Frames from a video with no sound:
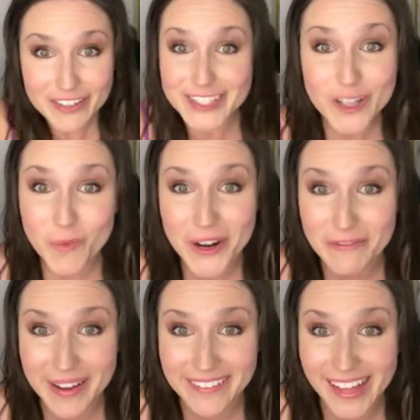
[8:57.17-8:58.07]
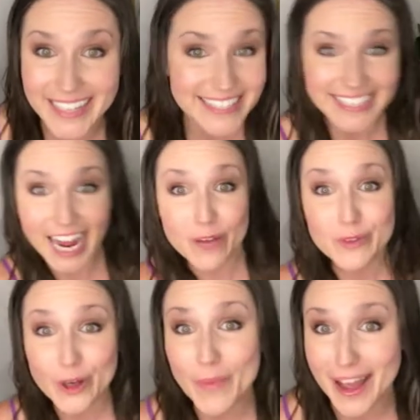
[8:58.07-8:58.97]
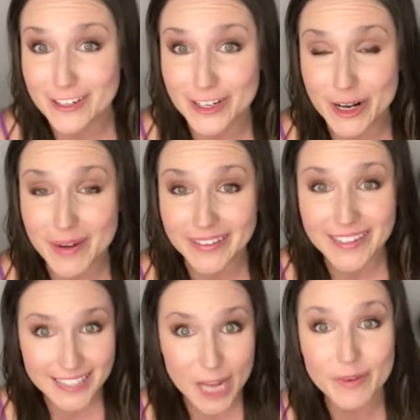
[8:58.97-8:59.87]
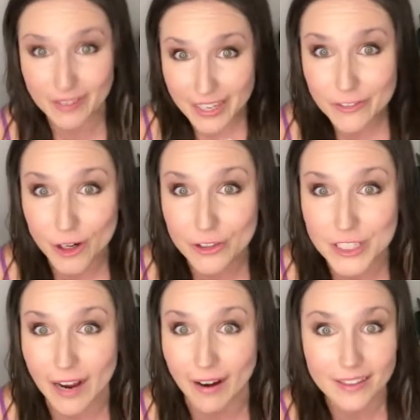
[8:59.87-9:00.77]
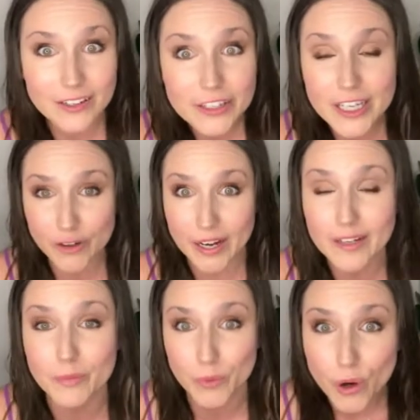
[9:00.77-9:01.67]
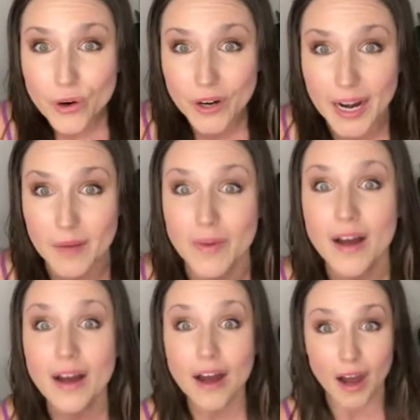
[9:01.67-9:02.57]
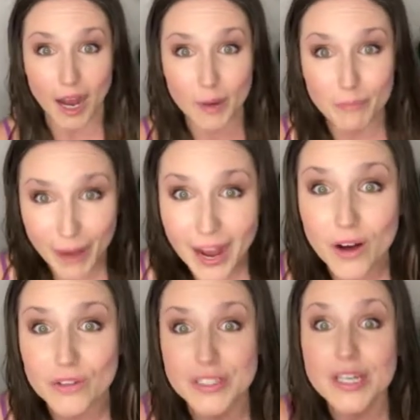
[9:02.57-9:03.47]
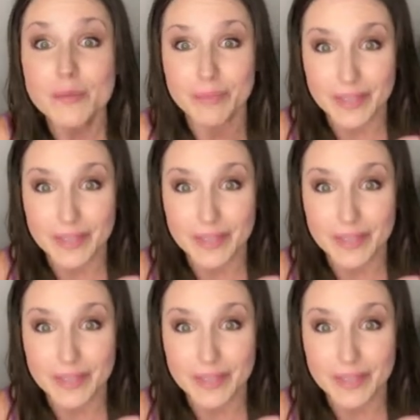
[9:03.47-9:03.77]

Every single one of my clients did. I'm so passionate about this. I'm a life coach now. I literally created a program about